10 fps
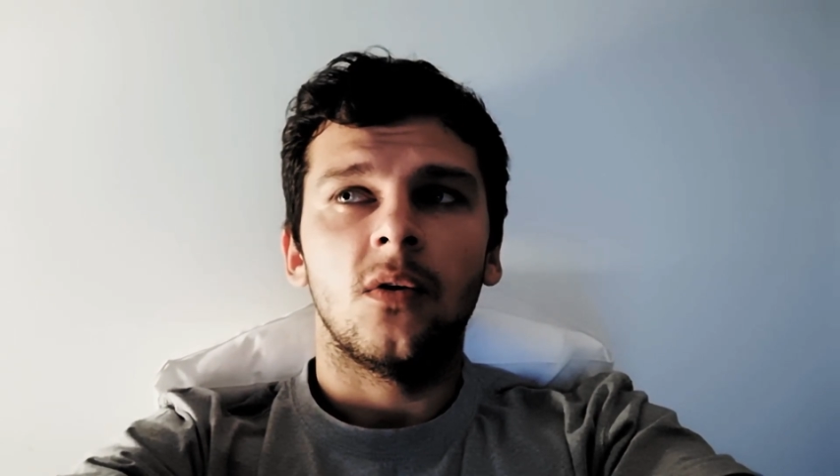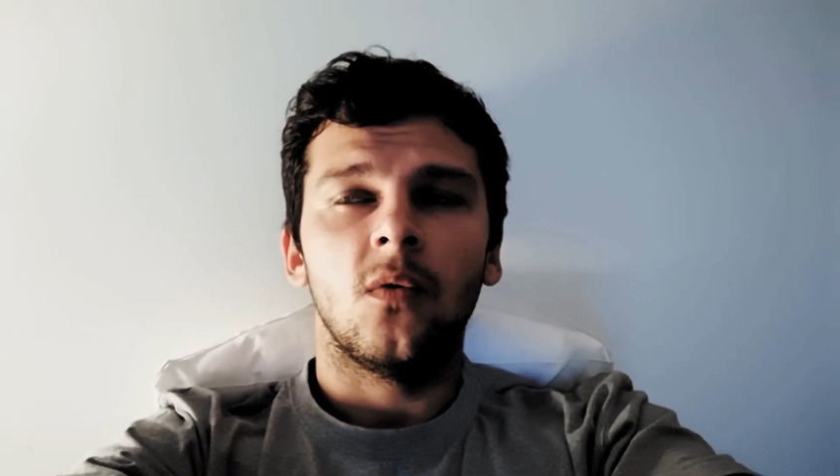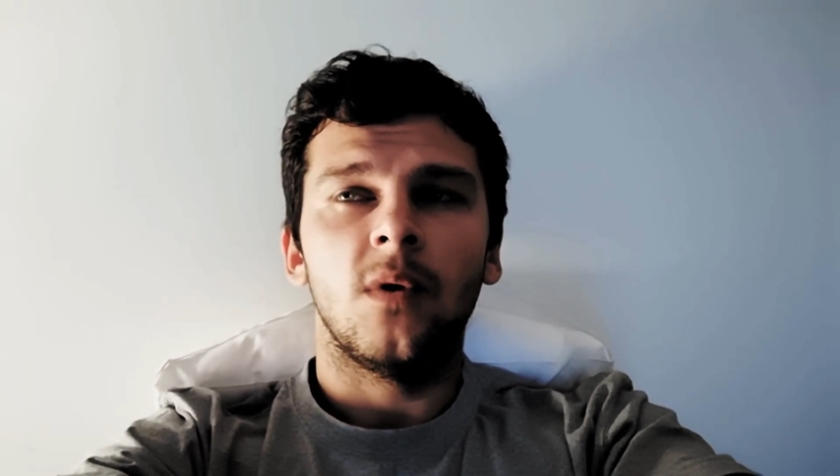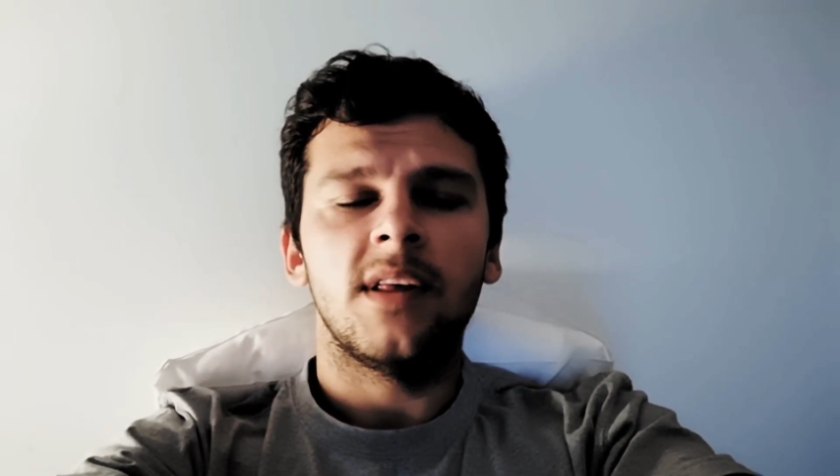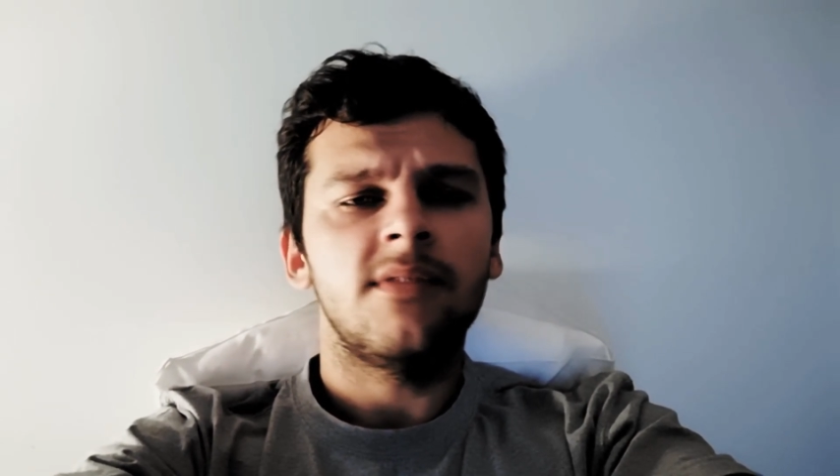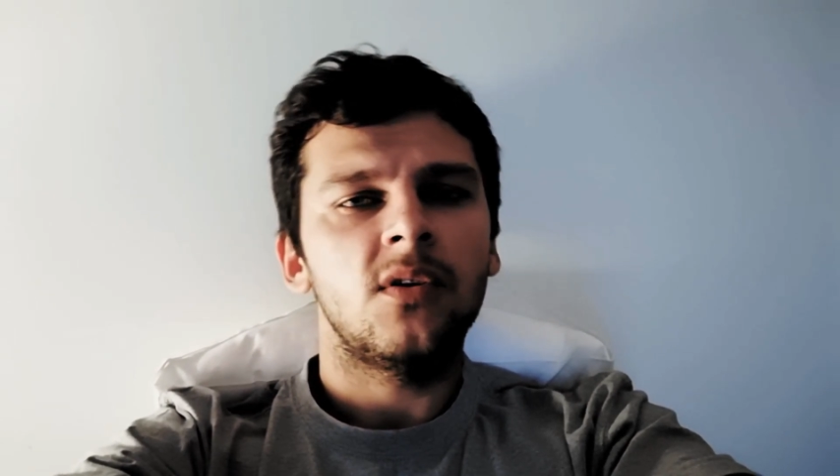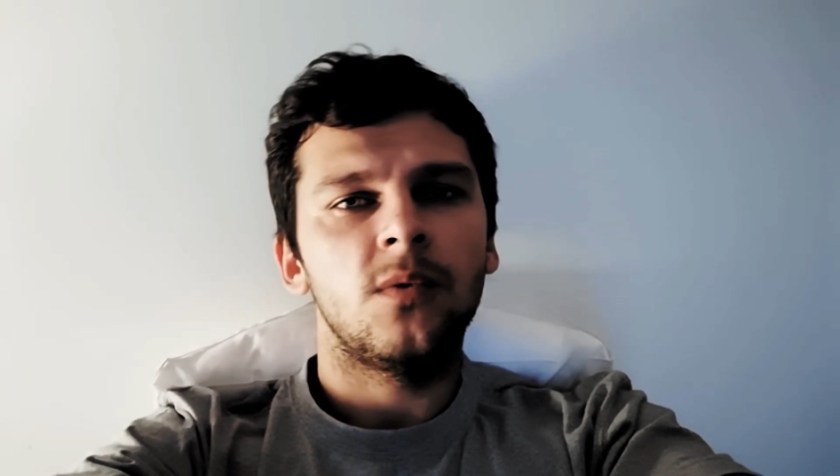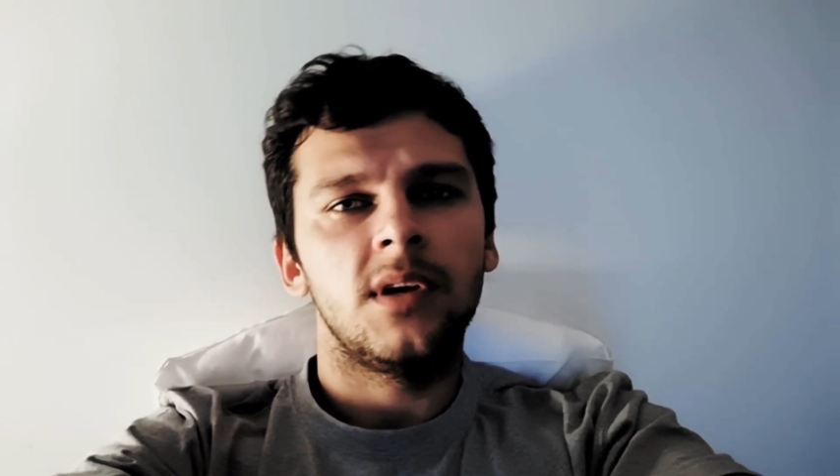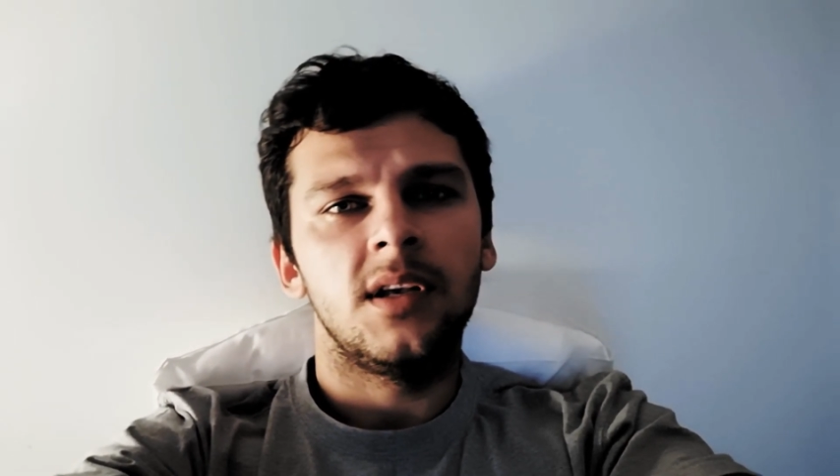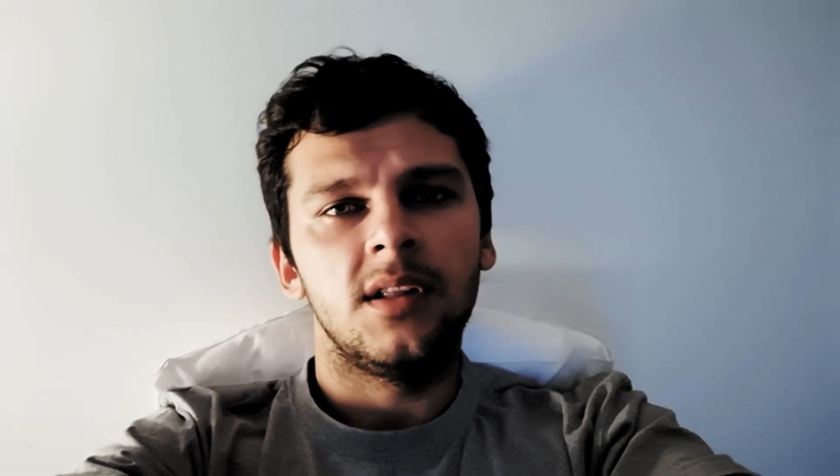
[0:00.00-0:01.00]
whenever
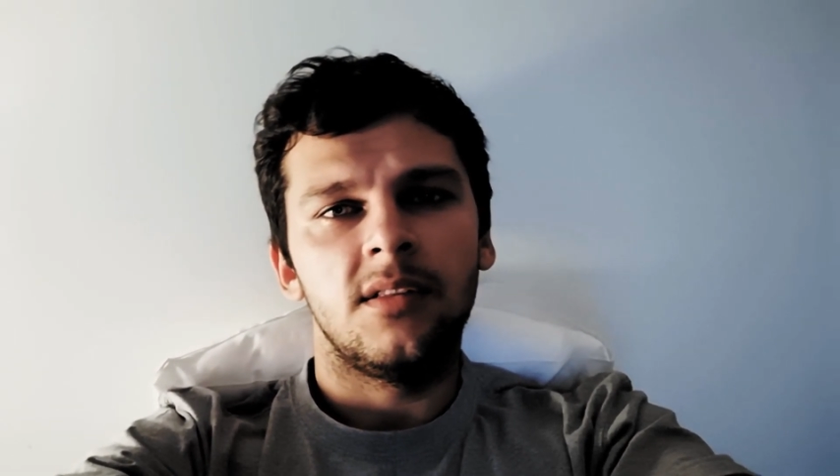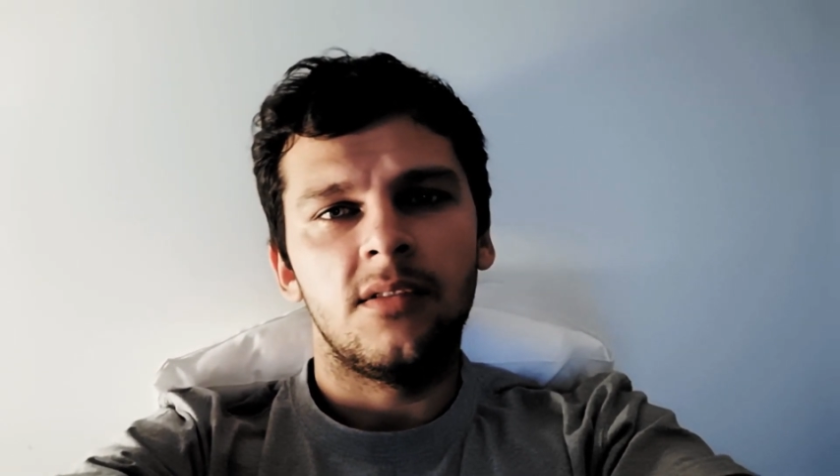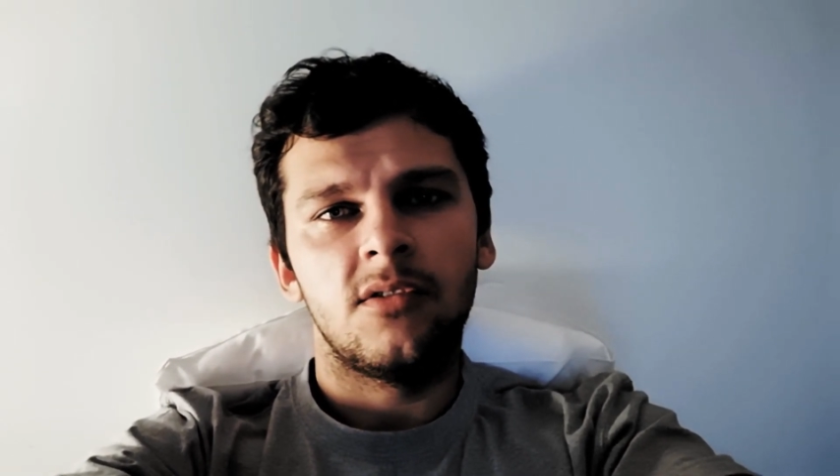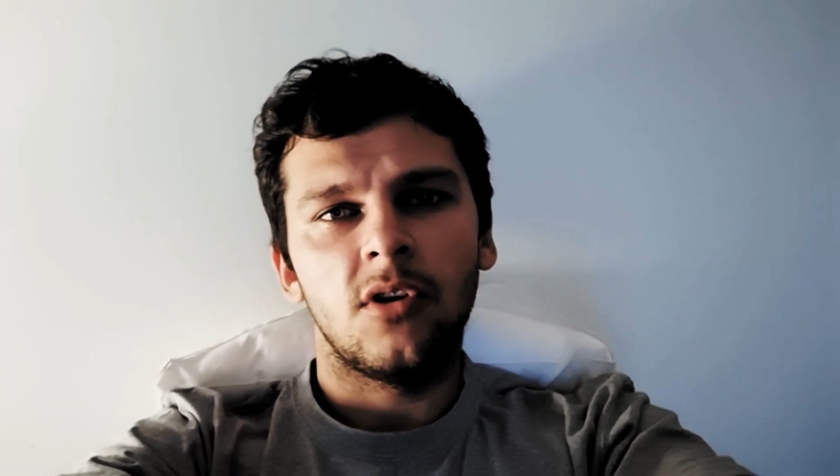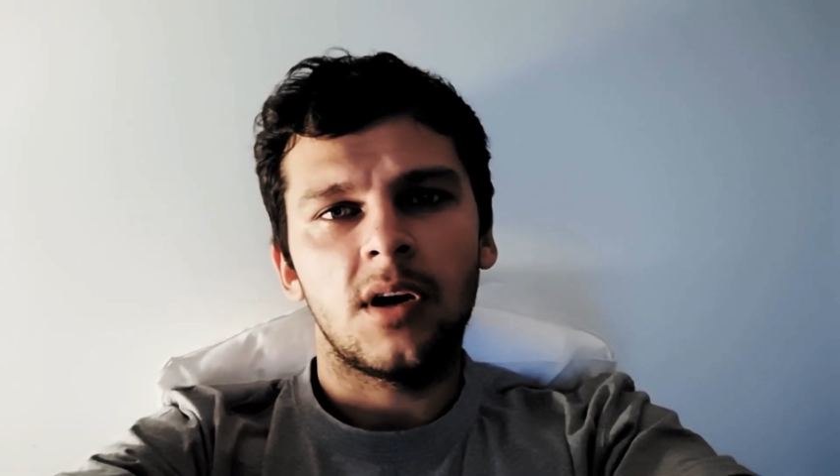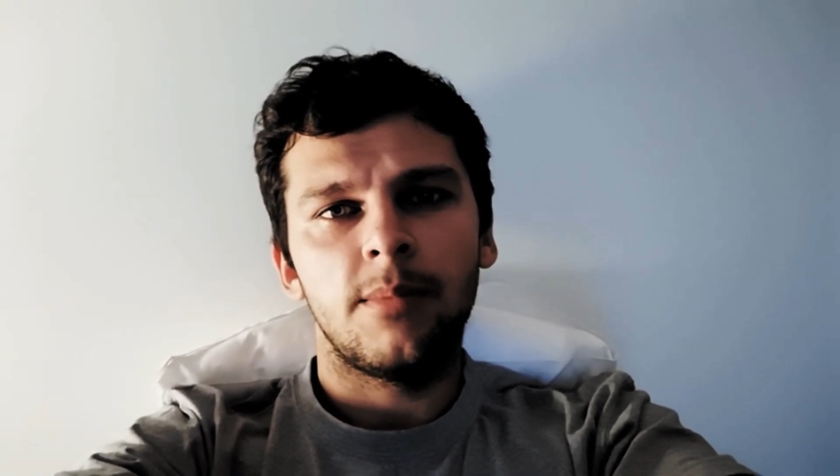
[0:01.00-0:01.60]
we talk